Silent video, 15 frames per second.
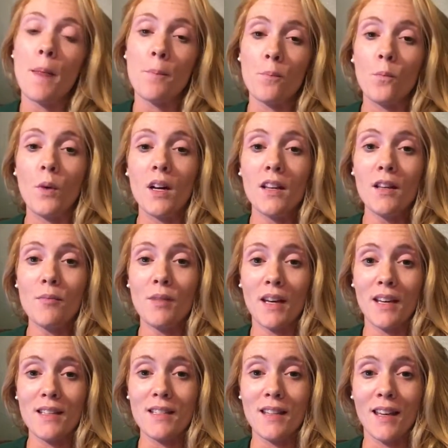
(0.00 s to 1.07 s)
One of the
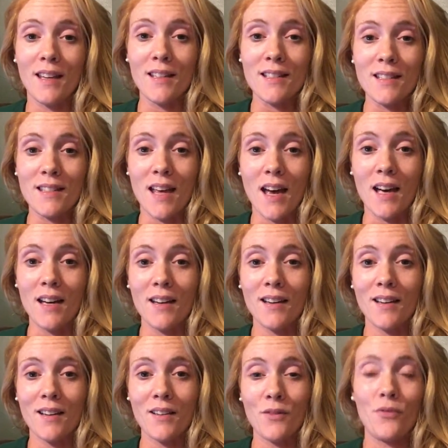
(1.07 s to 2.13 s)
biggest things that,
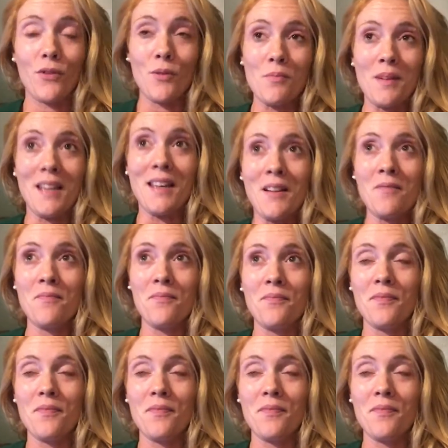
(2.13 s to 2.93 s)
for me,